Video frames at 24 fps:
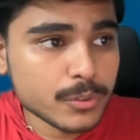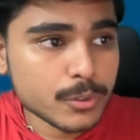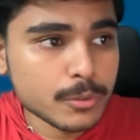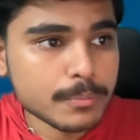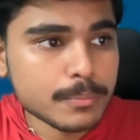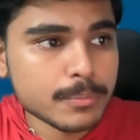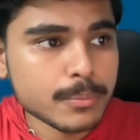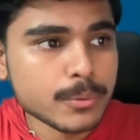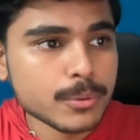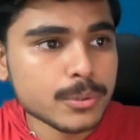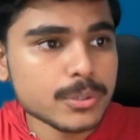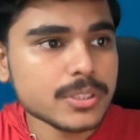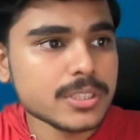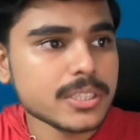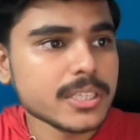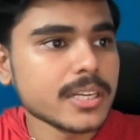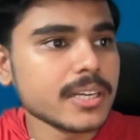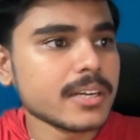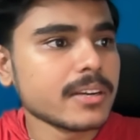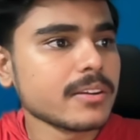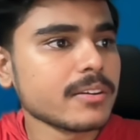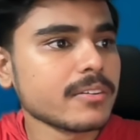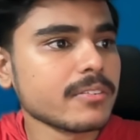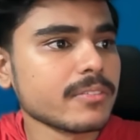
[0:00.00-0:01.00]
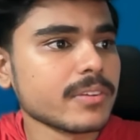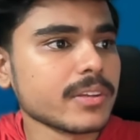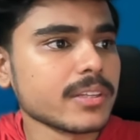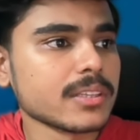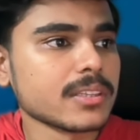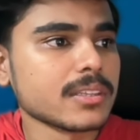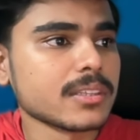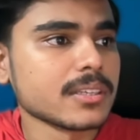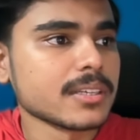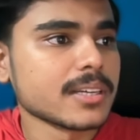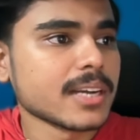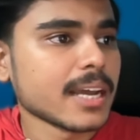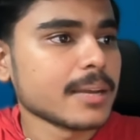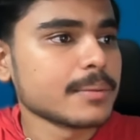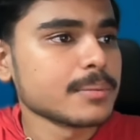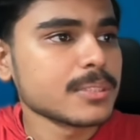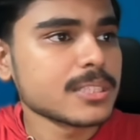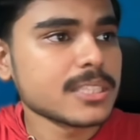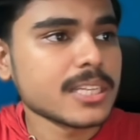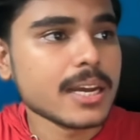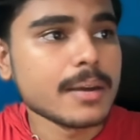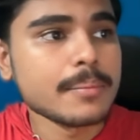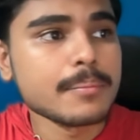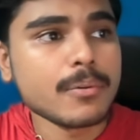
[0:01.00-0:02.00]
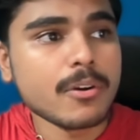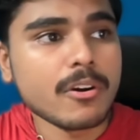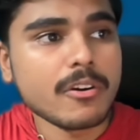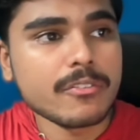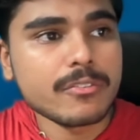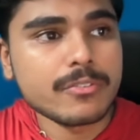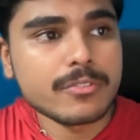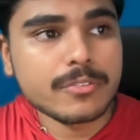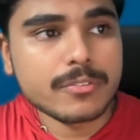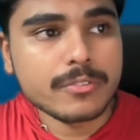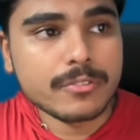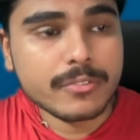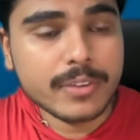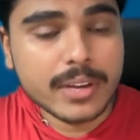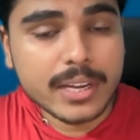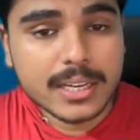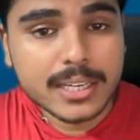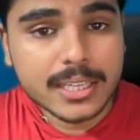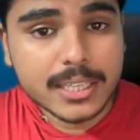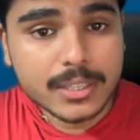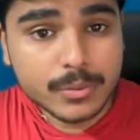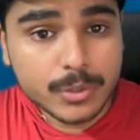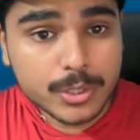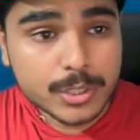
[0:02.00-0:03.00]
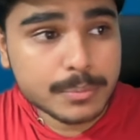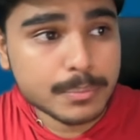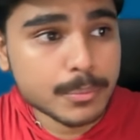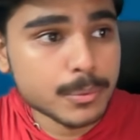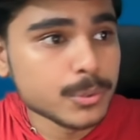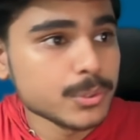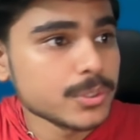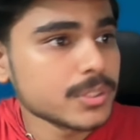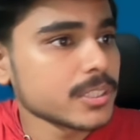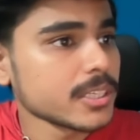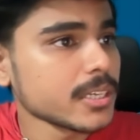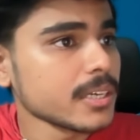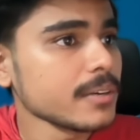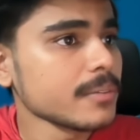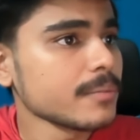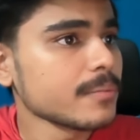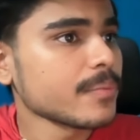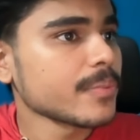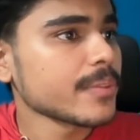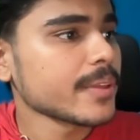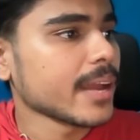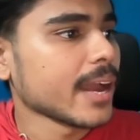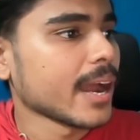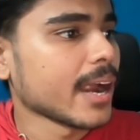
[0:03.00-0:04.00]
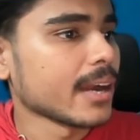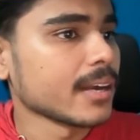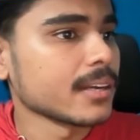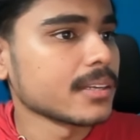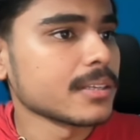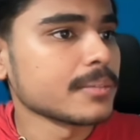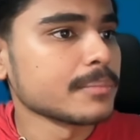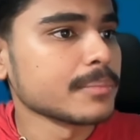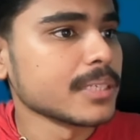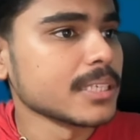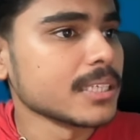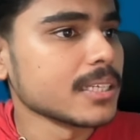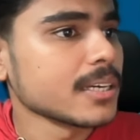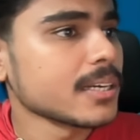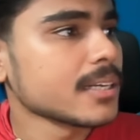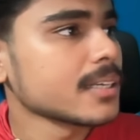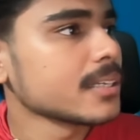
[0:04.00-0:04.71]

to posted with the timestamp of when it was posted and the media